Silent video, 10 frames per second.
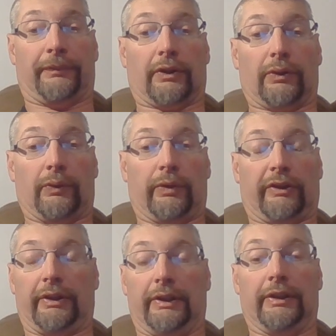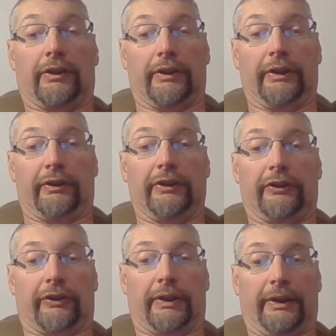with the ELDT
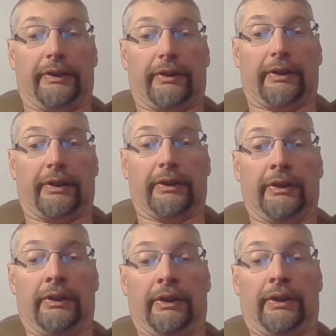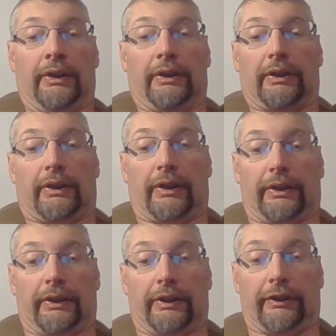training that I
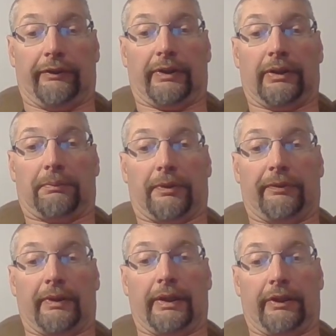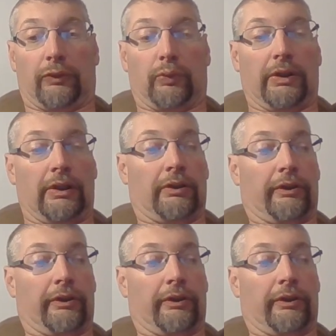give and provide as well.